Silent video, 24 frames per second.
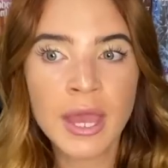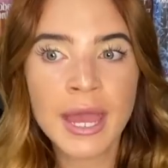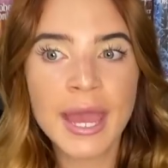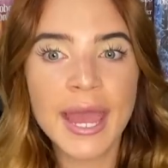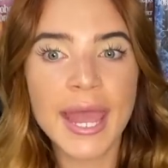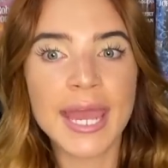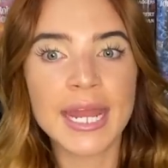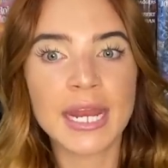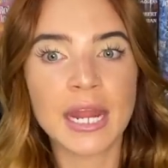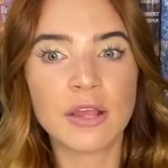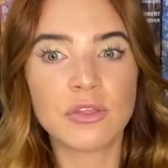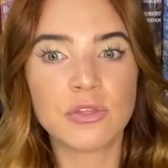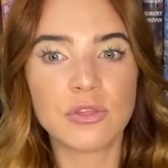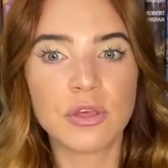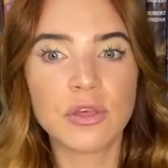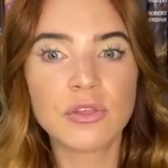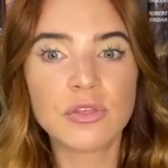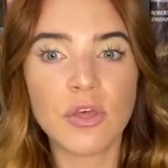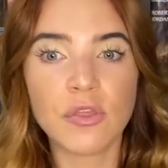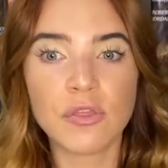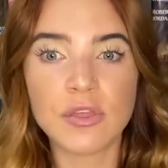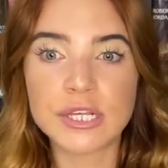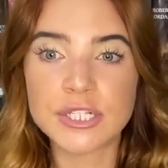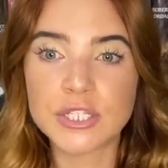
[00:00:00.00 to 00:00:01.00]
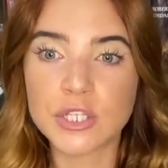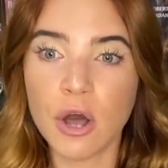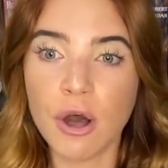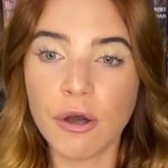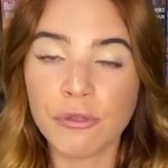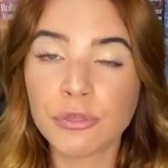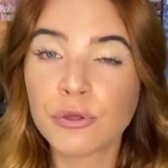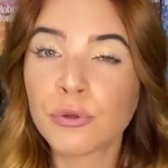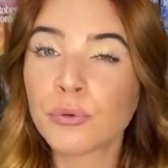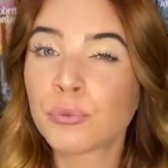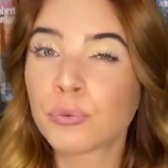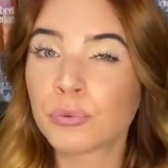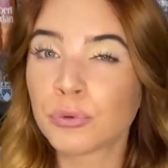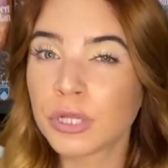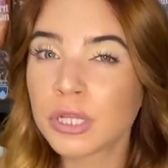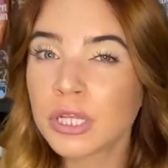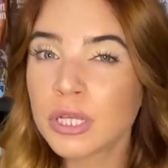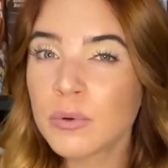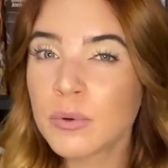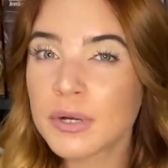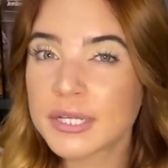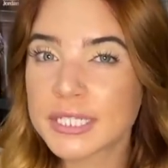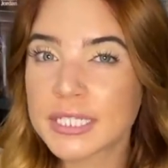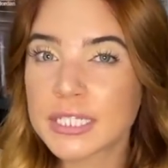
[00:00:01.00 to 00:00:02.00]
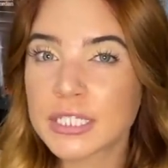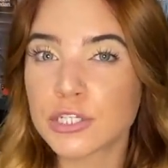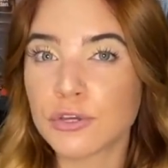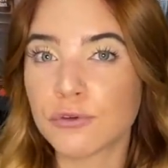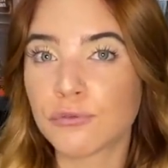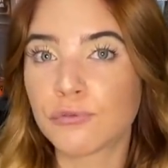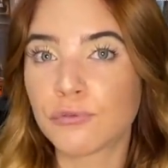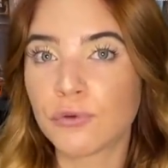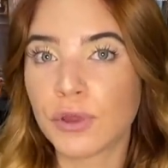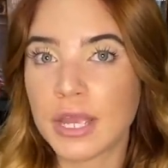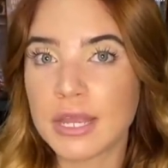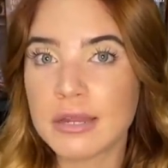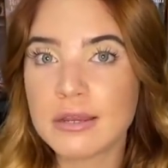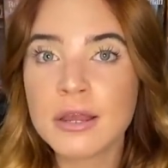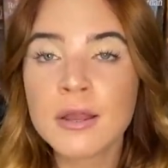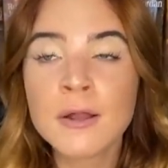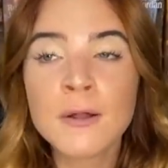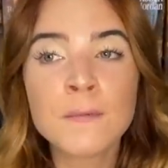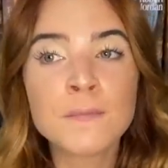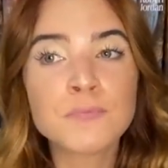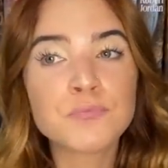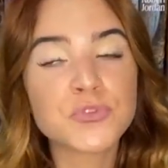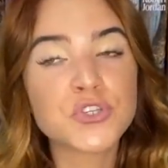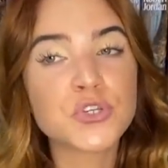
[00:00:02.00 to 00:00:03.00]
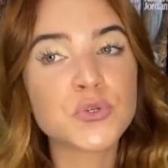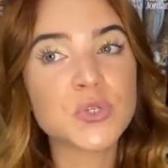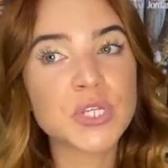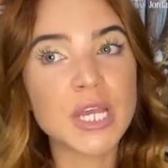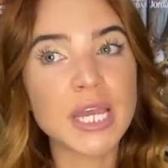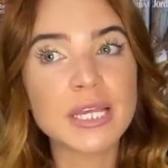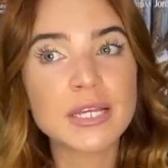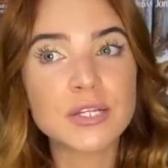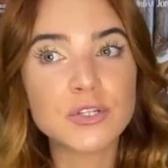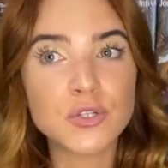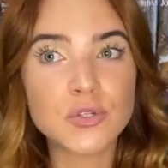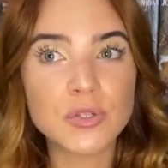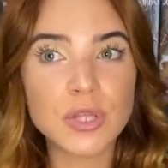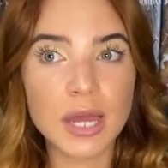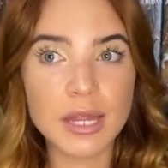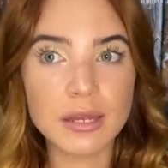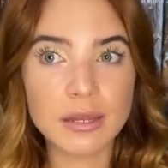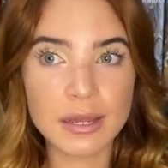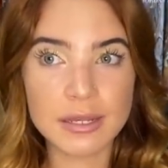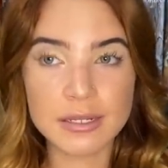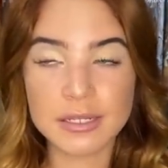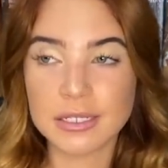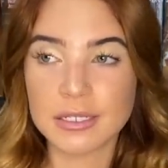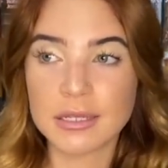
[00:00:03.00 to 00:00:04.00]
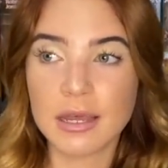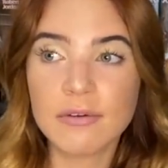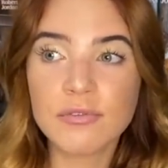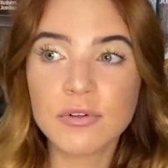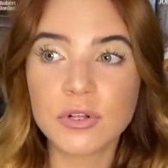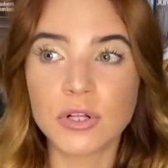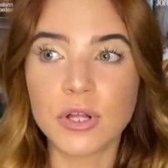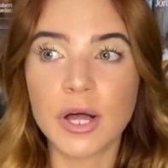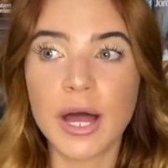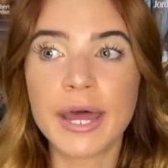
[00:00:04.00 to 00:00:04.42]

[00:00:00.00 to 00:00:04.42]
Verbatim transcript: And I think that this author really wasn't afraid afraid to take it to that next level.